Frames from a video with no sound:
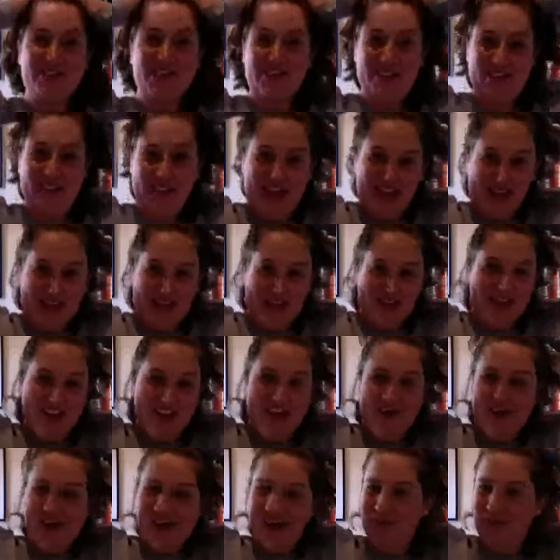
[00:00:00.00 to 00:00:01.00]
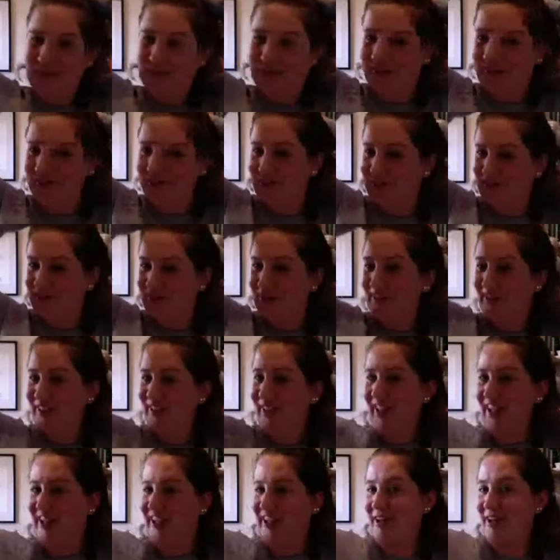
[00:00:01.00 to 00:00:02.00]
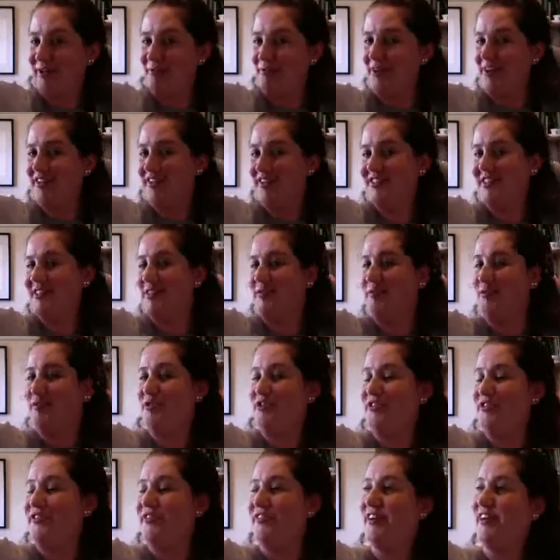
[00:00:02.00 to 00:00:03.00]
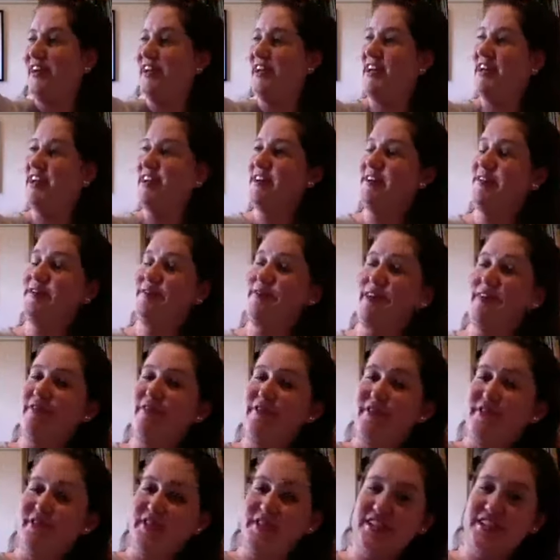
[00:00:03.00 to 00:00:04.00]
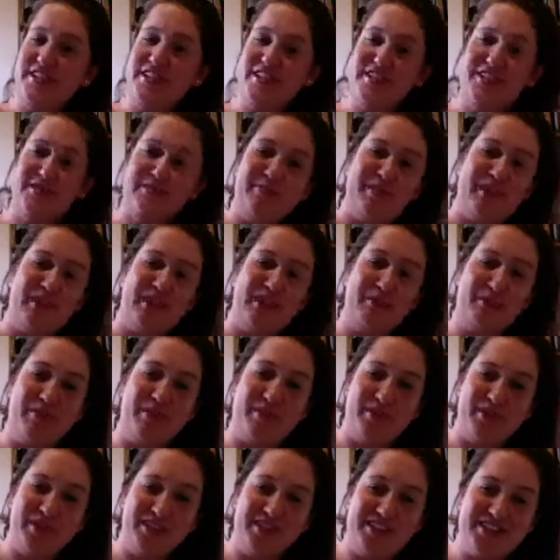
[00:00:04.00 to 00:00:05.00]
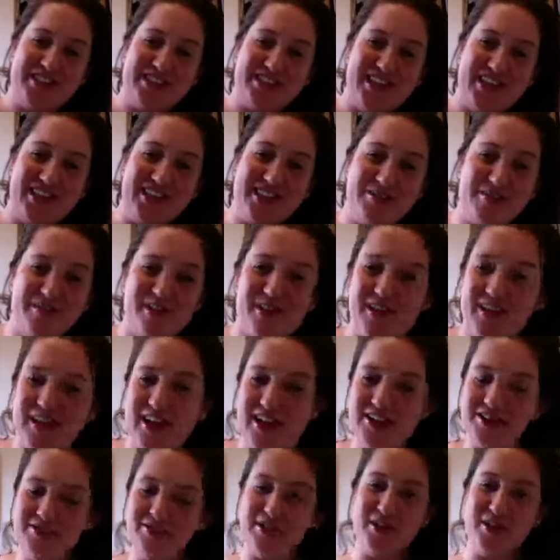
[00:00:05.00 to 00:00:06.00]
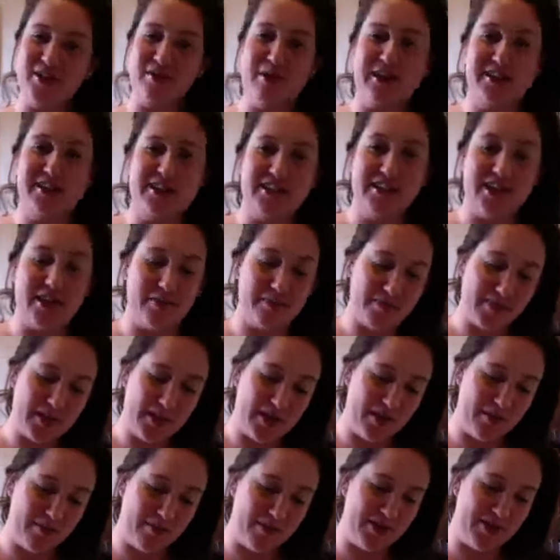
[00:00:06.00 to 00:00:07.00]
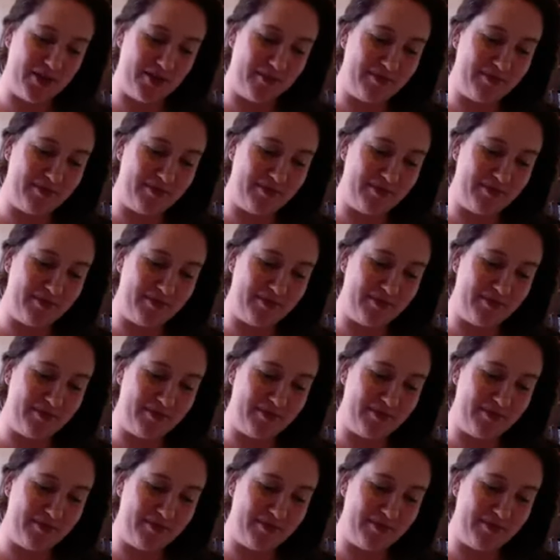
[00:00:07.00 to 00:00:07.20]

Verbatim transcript: to that whole like nuts in a bushfire revolution sprung up across South America. I don't want to go back to that. Um,